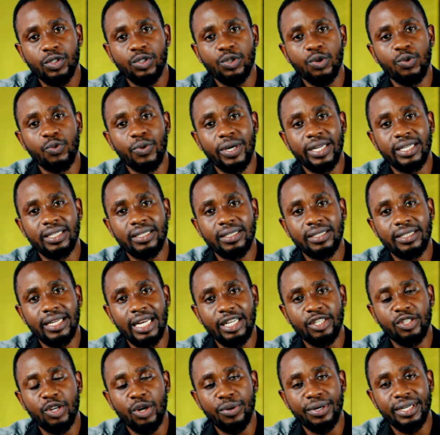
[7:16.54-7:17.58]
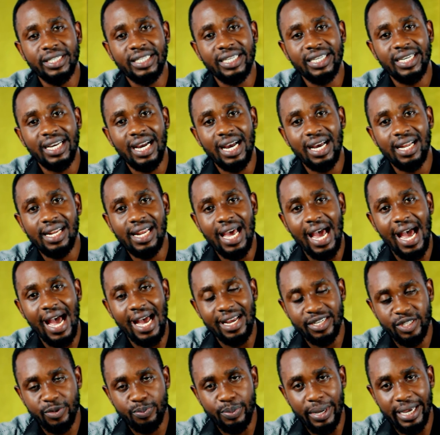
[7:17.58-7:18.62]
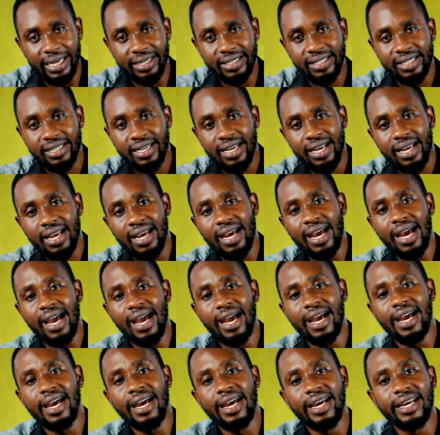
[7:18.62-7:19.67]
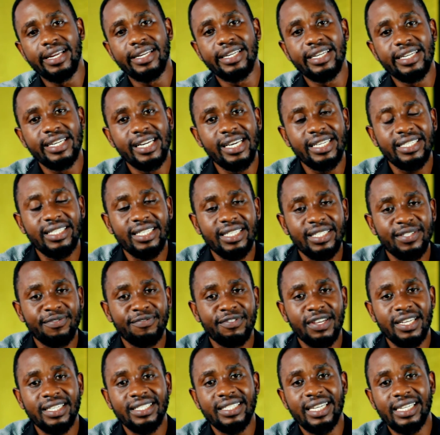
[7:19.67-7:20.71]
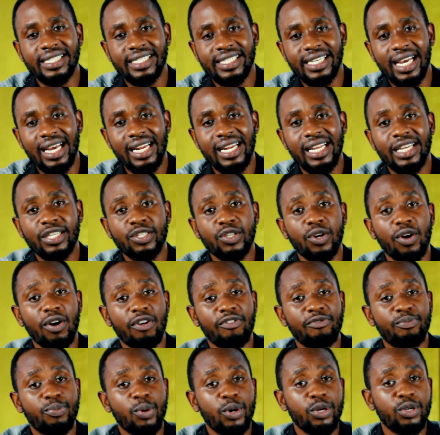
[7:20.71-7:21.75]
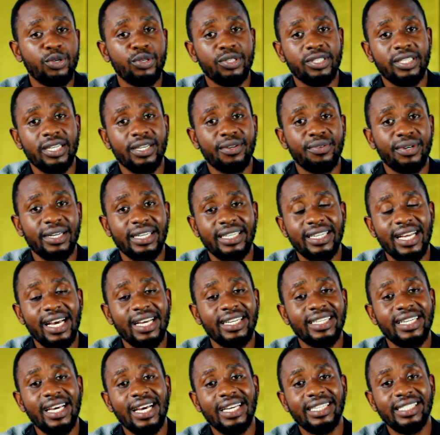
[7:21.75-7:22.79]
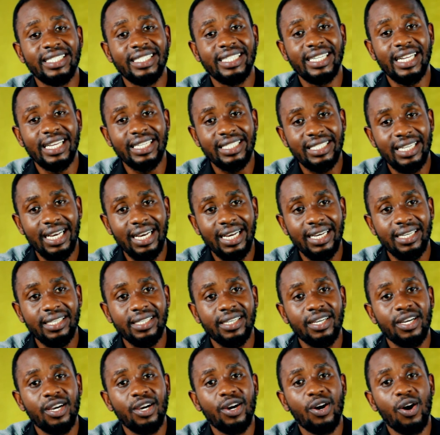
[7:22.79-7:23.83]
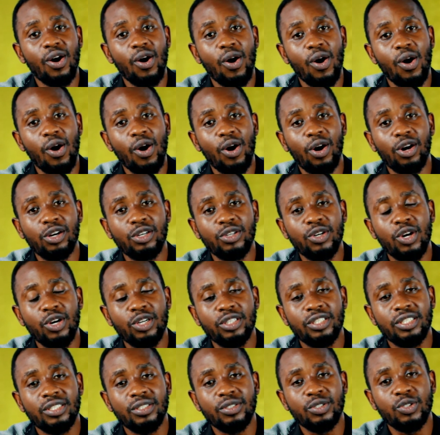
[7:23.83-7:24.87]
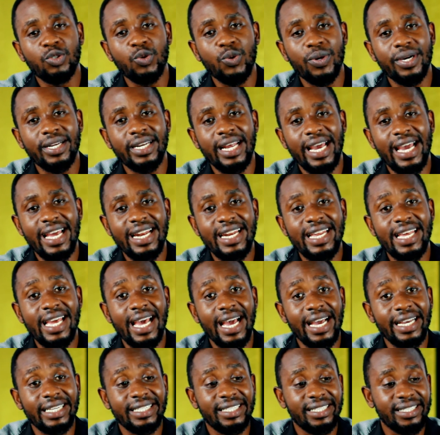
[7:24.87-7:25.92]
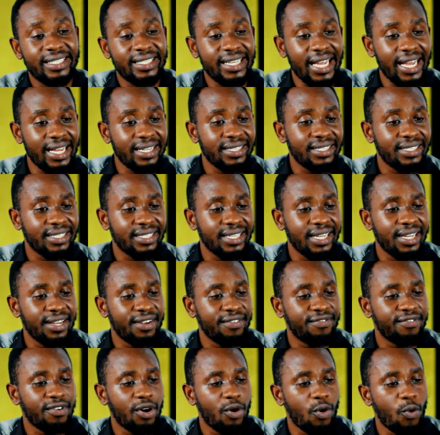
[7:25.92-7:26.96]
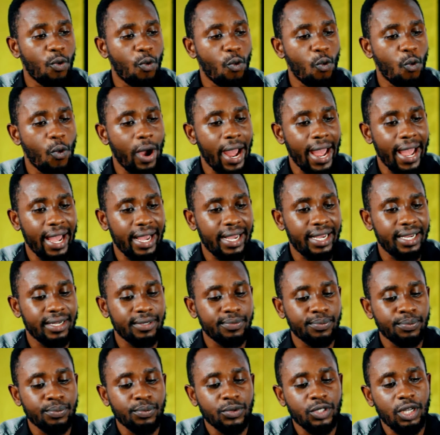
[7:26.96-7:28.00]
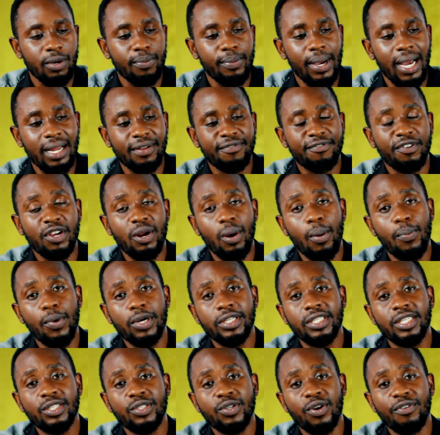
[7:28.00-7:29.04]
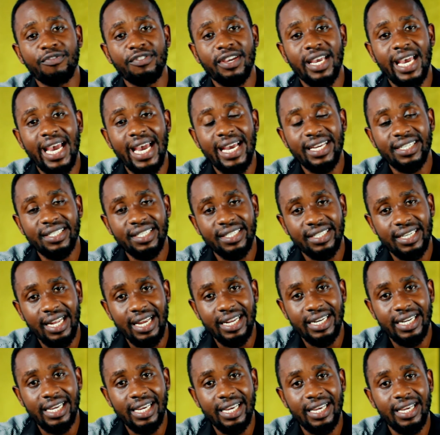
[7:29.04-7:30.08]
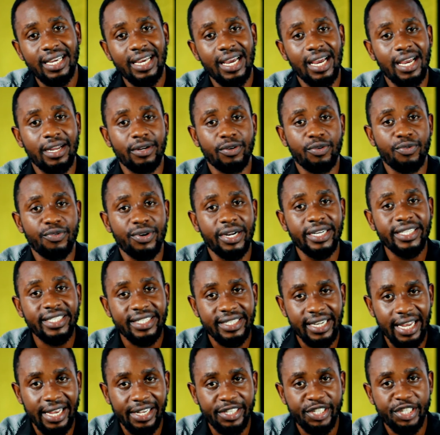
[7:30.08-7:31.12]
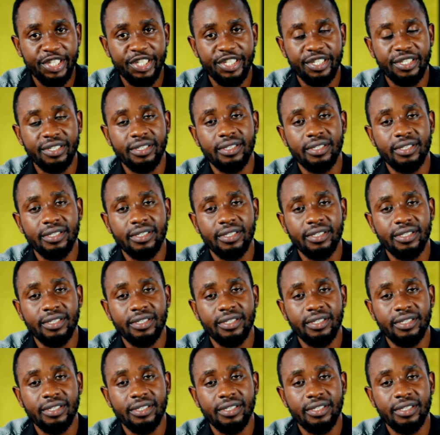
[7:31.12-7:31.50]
with the theoretical aspect, and nurses face the challenge of producing redundant data or not doing any extensive work. But for the purposes of case study and research,